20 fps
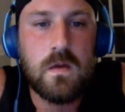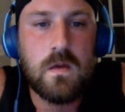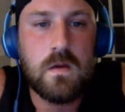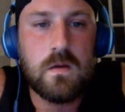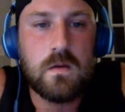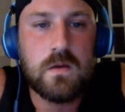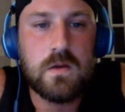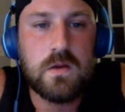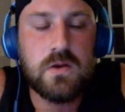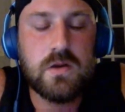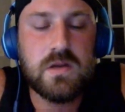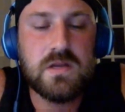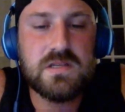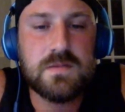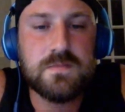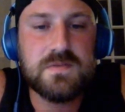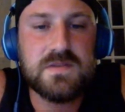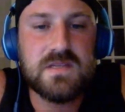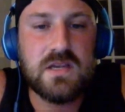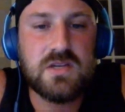Curious
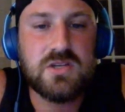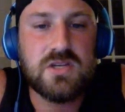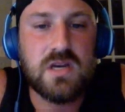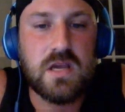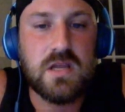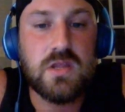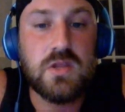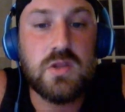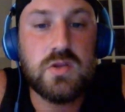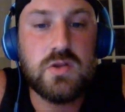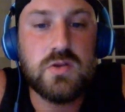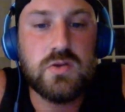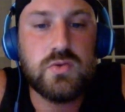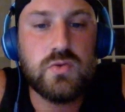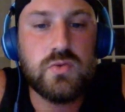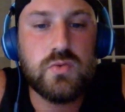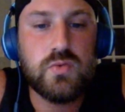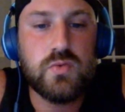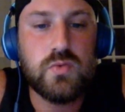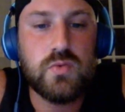Obsession. I
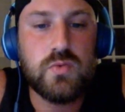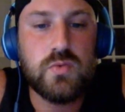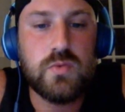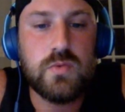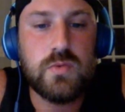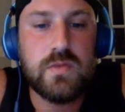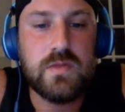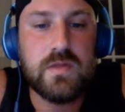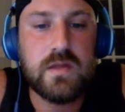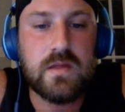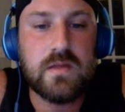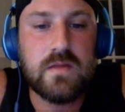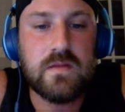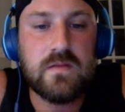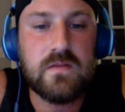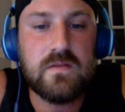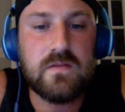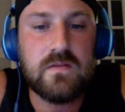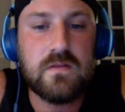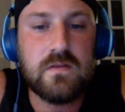do think
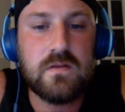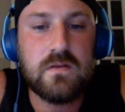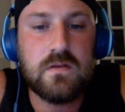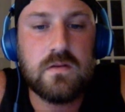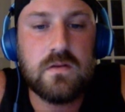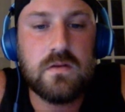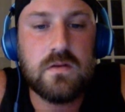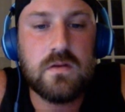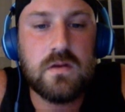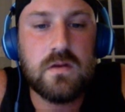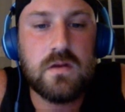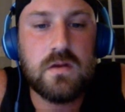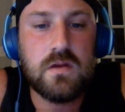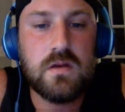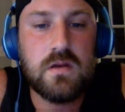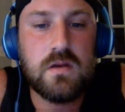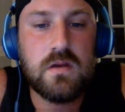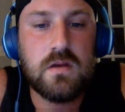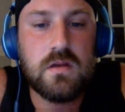this is good.